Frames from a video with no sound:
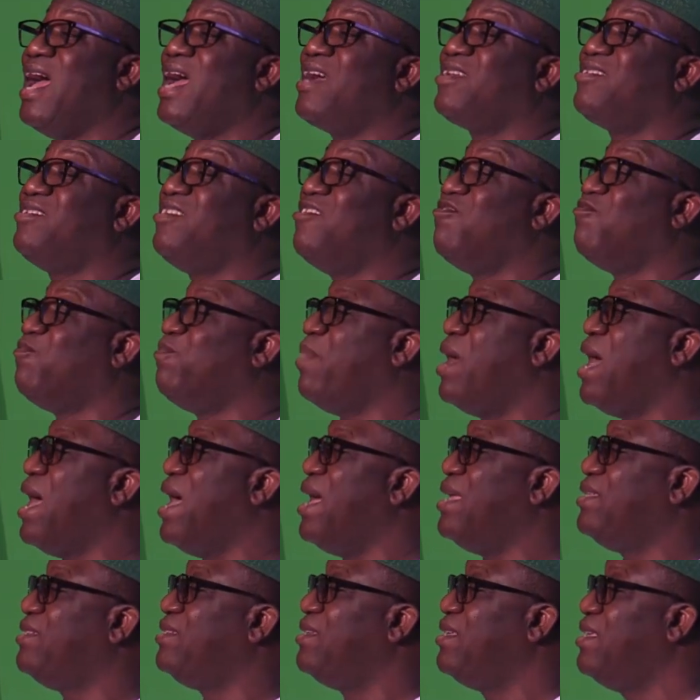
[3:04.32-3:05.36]
active
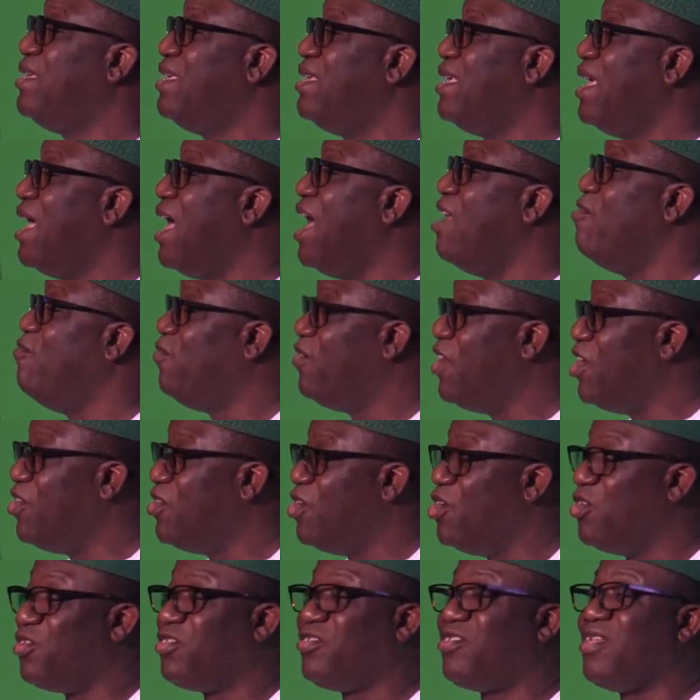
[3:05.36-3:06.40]
part at
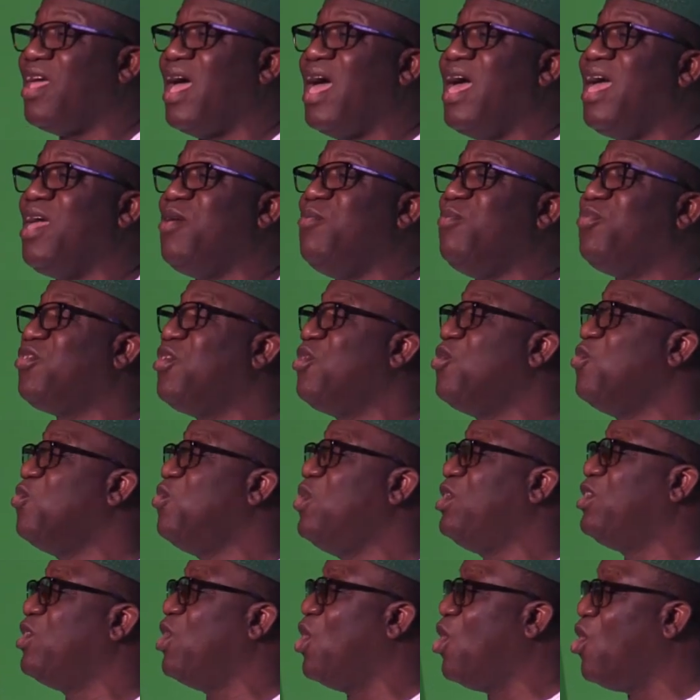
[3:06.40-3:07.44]
various times
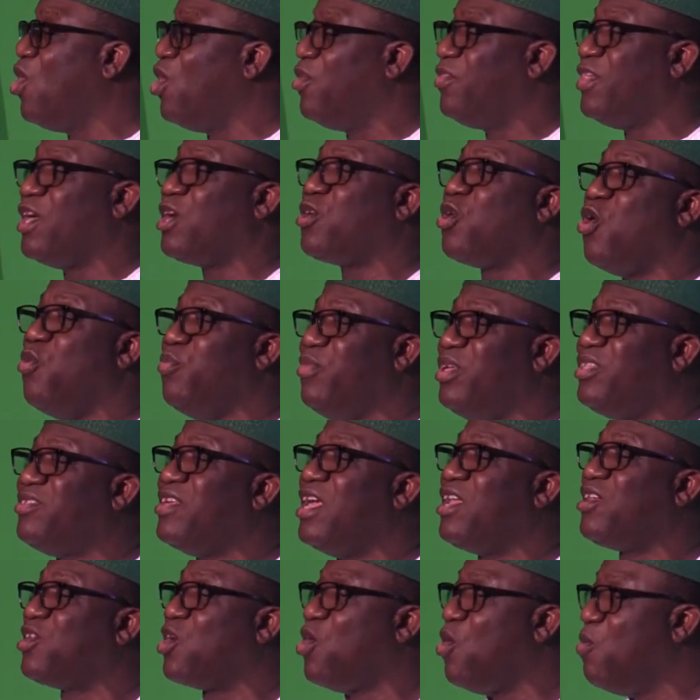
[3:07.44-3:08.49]
with other
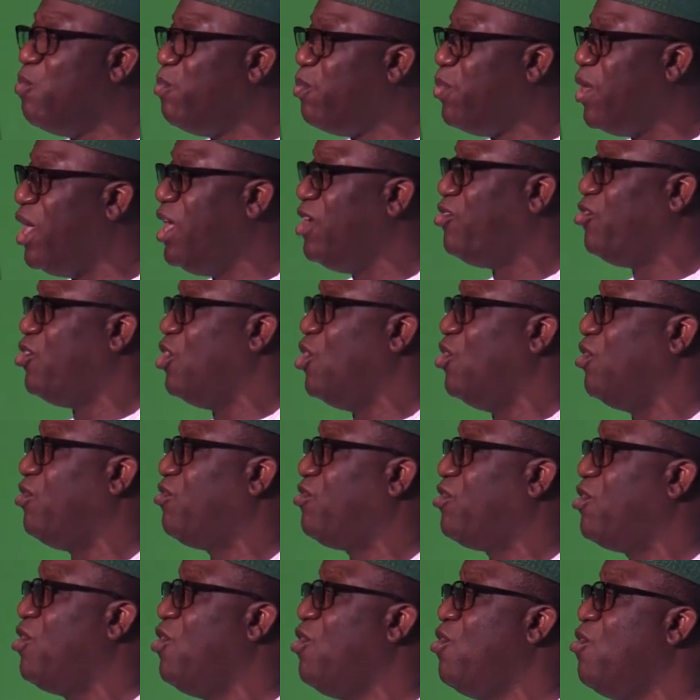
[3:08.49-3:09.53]
committed
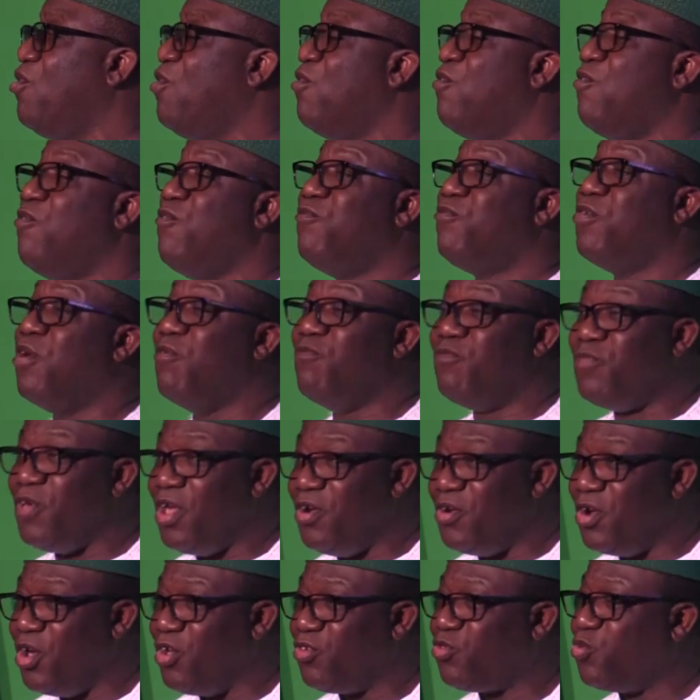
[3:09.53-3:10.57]
compatriots from
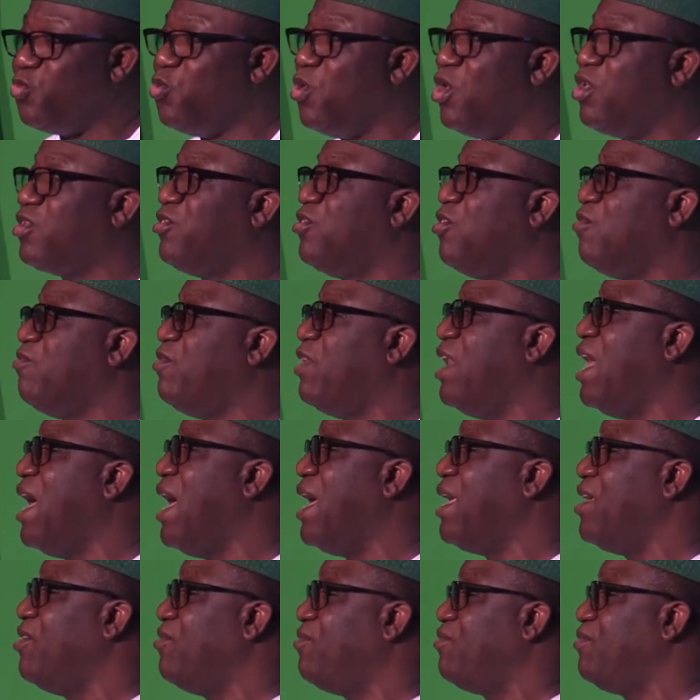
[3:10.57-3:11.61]
various walks of
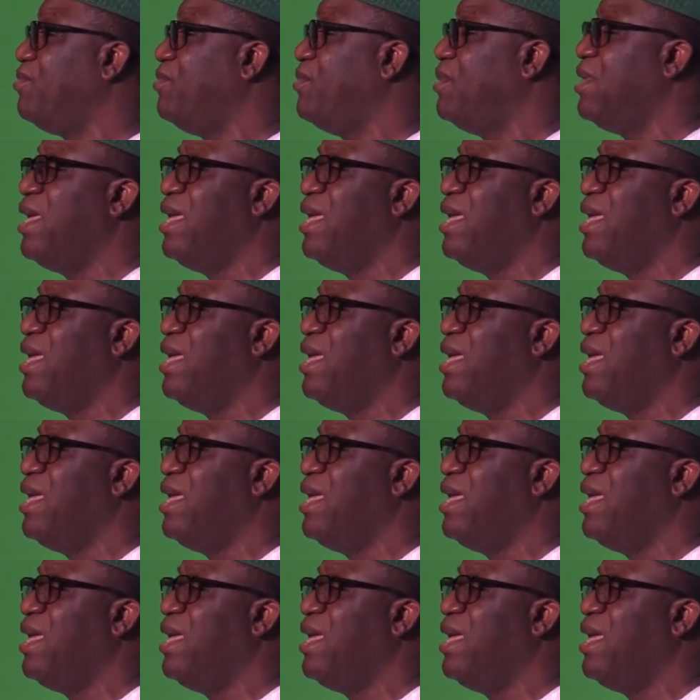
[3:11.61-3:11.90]
life,